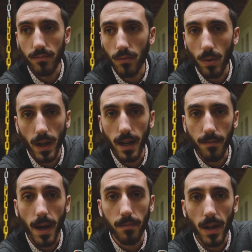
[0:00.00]
what I had
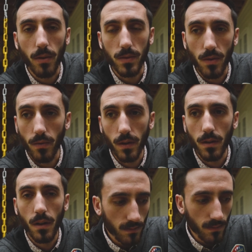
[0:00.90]
mapped out was over.
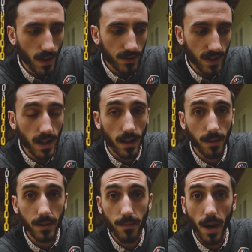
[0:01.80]
So yeah,
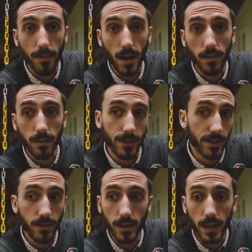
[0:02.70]
I'm gonna map it out, I'm
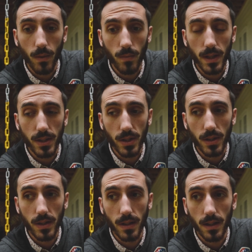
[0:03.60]
gonna do it,
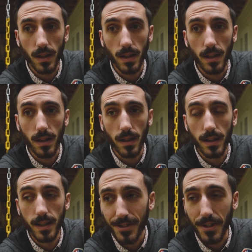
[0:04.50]
which
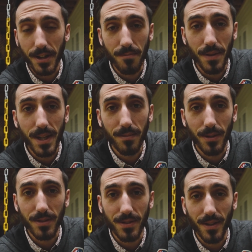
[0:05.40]
is kind of big,
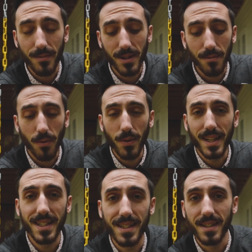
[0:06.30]
but also, I mean, the
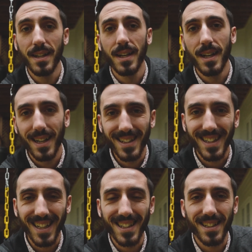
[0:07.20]
point is,
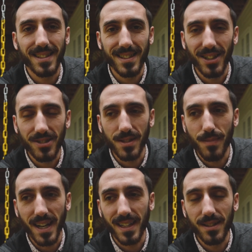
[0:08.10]
it kind of touches
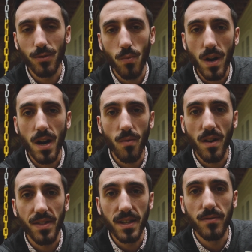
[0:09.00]
back into why I
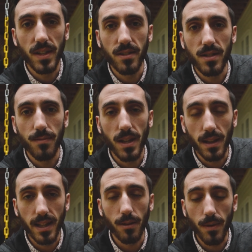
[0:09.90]
want these videos to be a
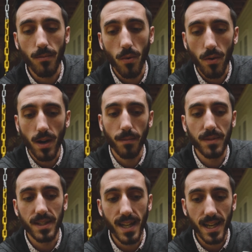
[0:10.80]
little bit more up
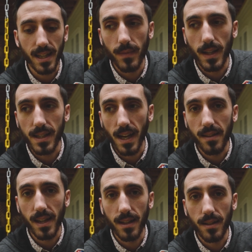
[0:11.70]
to date, because I
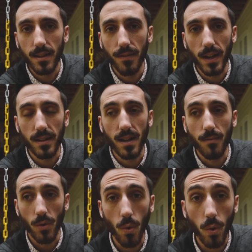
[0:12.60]
think the fact that
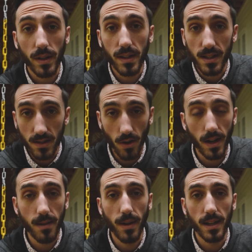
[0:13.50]
I'm recording this,
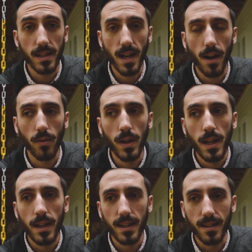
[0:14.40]
talking about it now,
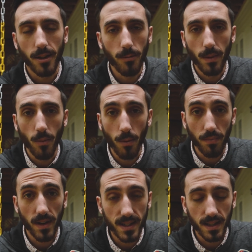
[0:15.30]
it's a little bit more
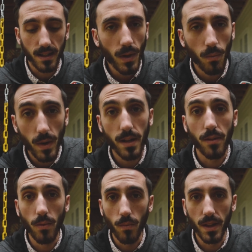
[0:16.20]
present with
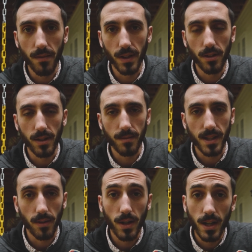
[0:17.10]
when the video comes
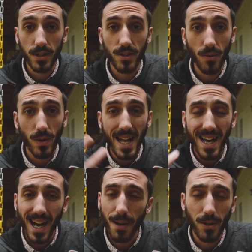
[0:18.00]
out. So
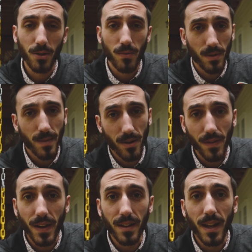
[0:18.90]
I'm gonna run a
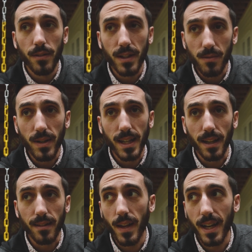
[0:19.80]
marathon this
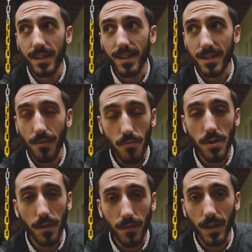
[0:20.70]
weekend. And that's a
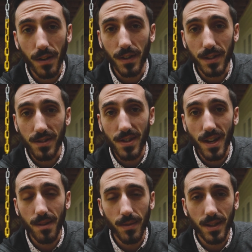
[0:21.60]
really funny thing to
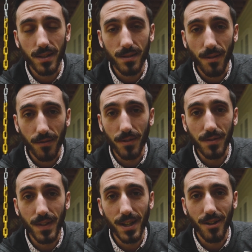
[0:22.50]
say because my
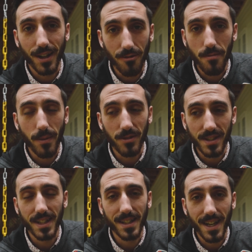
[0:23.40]
first video, I can remember
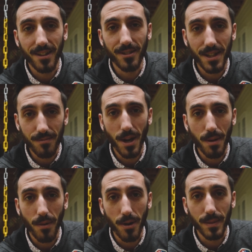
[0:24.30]
sitting down in my
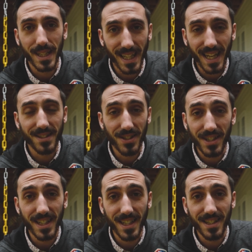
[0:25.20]
apartment in Kansas
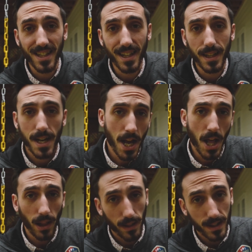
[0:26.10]
City saying,
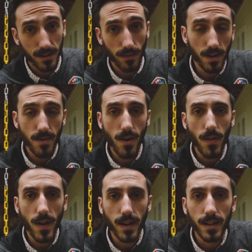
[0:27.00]
let's run a
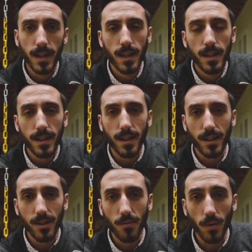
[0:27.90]
marathon.
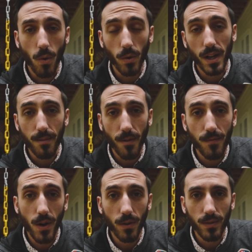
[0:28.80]
You know, recording on my
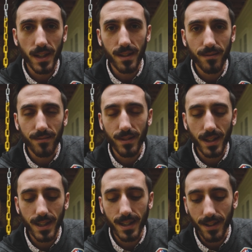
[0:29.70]
phone
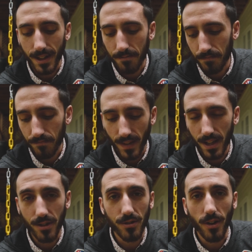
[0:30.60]

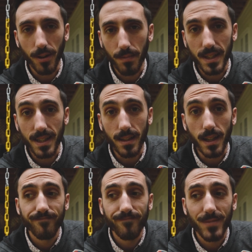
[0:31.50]
in the dark,
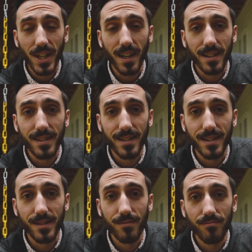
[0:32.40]
basically. So yeah,
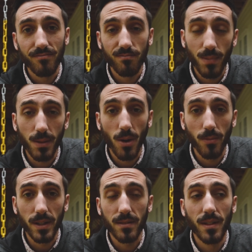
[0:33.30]
big
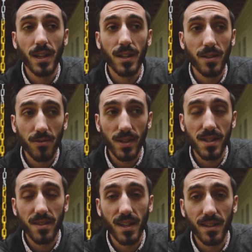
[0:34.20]
moment,
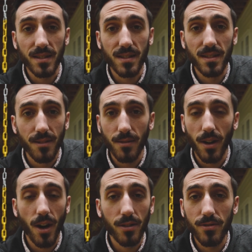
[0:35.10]
crazy things,
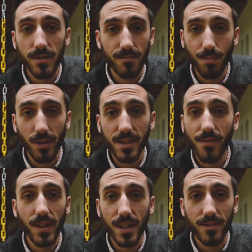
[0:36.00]
100 plus
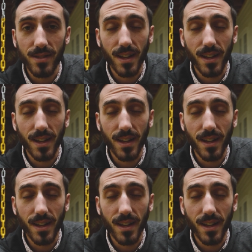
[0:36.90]
videos